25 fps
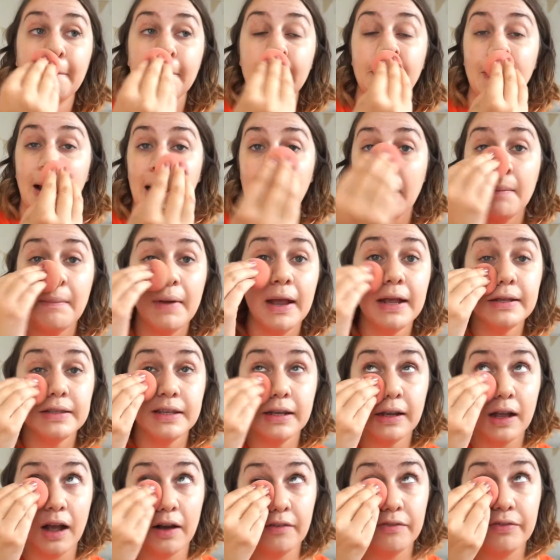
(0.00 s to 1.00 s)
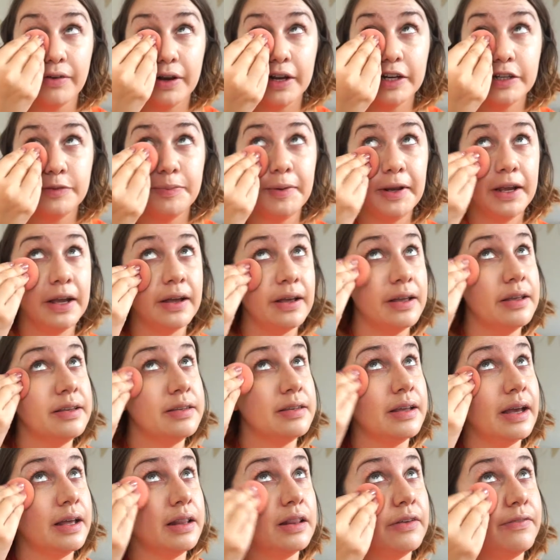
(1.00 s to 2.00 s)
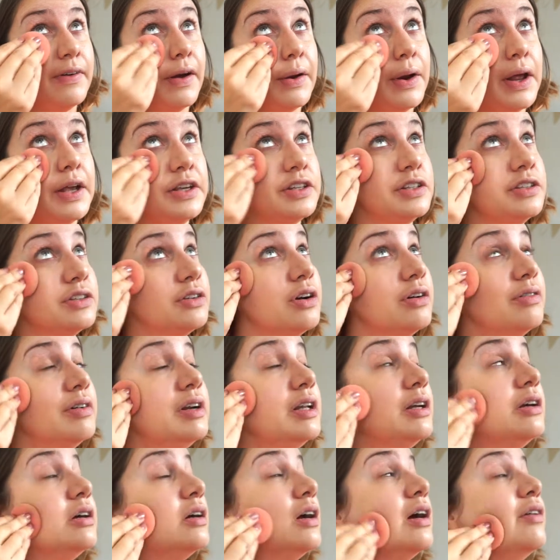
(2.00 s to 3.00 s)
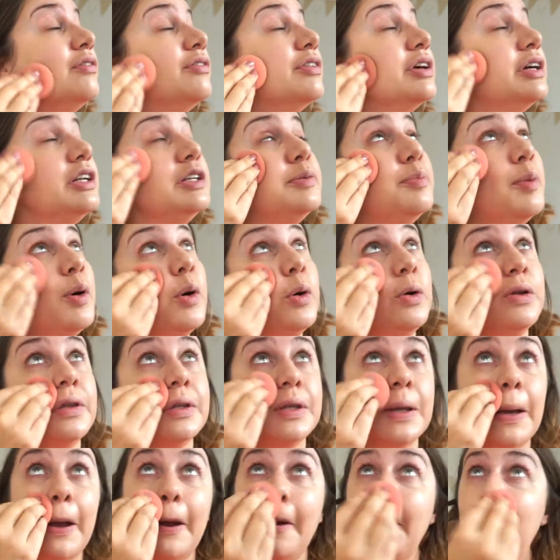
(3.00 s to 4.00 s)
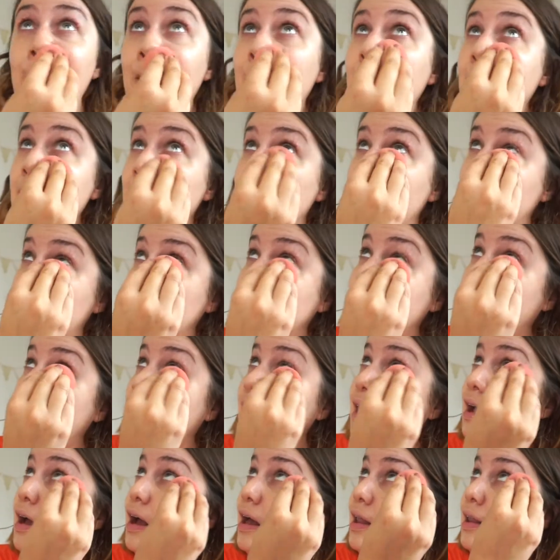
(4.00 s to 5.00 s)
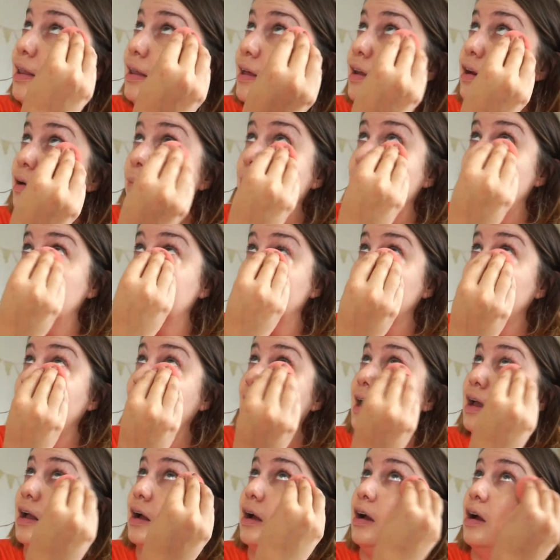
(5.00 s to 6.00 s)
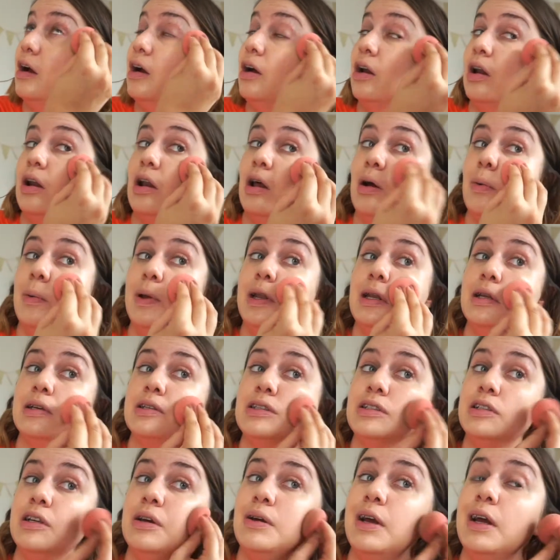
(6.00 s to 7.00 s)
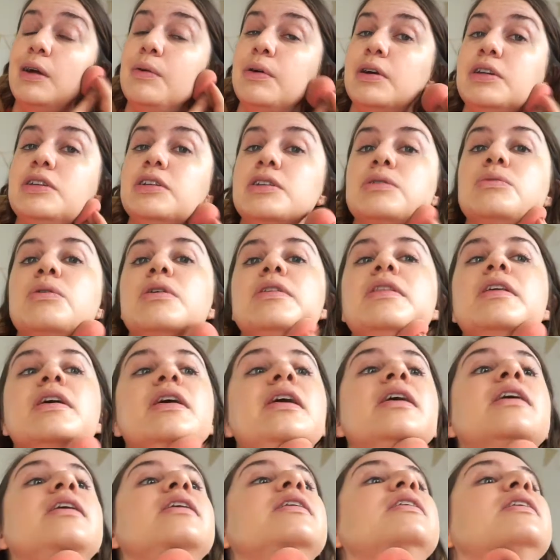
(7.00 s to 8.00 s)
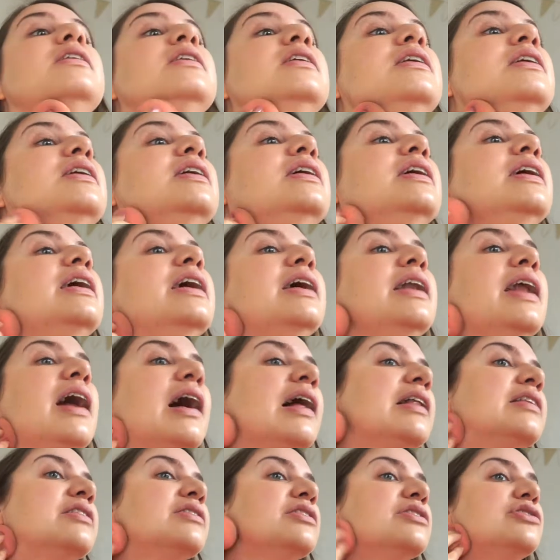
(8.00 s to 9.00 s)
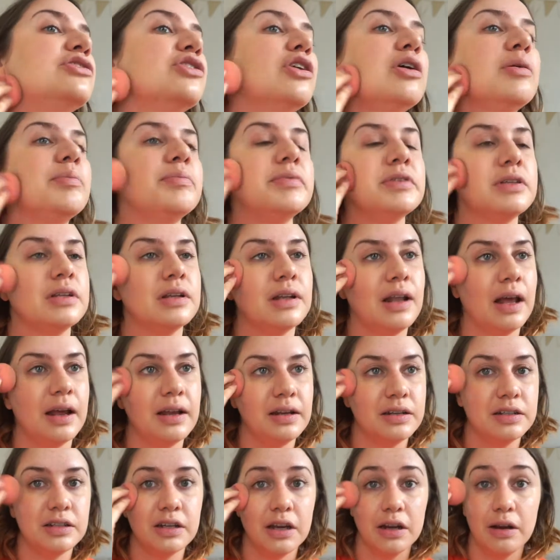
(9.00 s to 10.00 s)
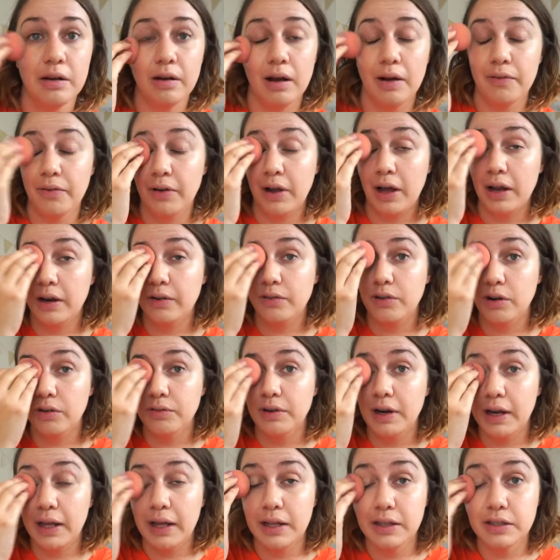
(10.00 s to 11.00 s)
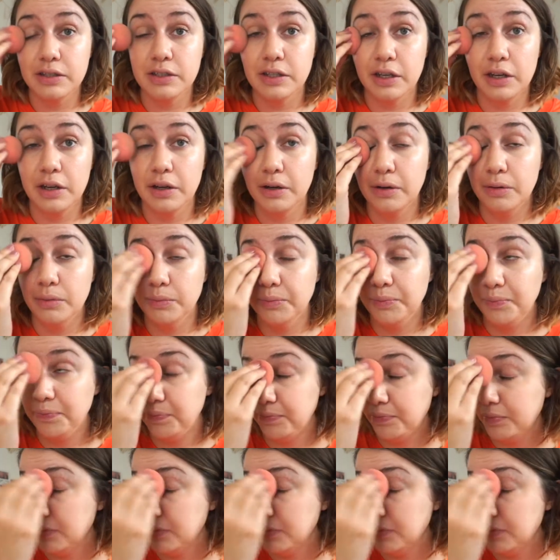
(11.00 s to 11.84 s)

like amazing coverage because like the foundation's got really good coverage, but also like a little bit of a like glowiness to it, which is what the enhancer drops like do. I've kind of got really into,